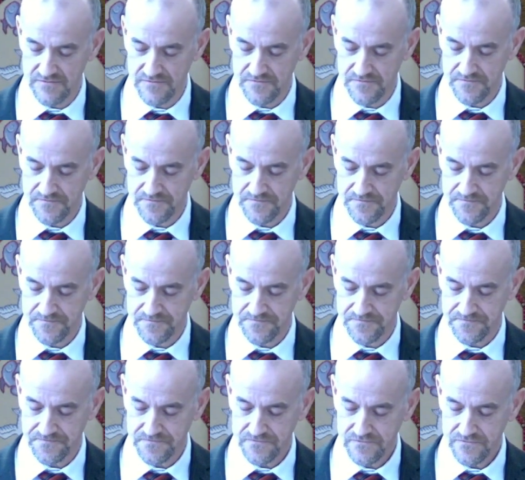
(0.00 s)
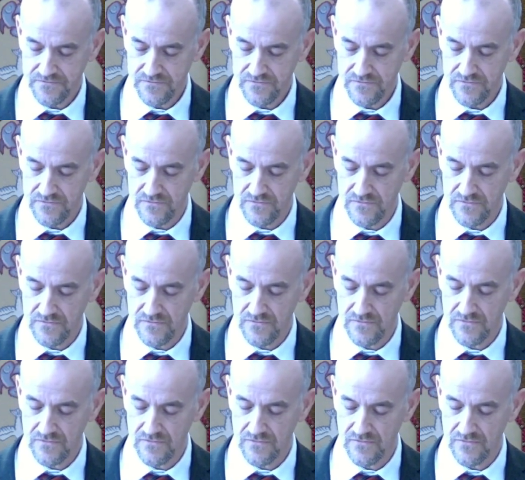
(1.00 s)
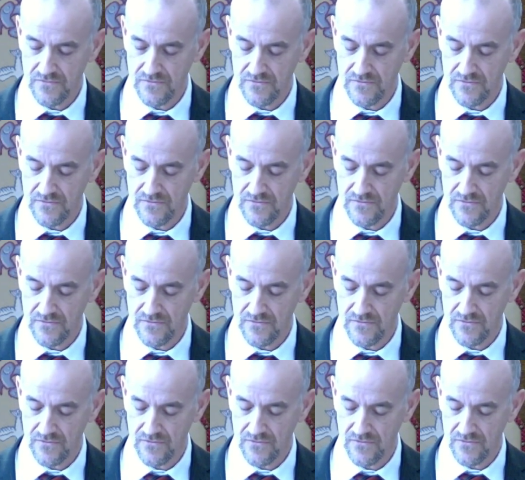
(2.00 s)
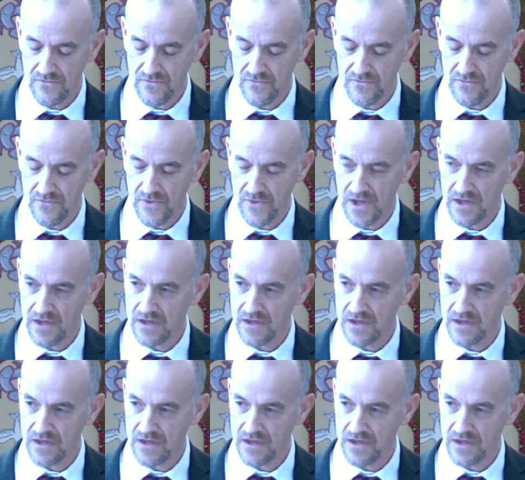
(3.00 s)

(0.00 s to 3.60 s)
(no one is talking)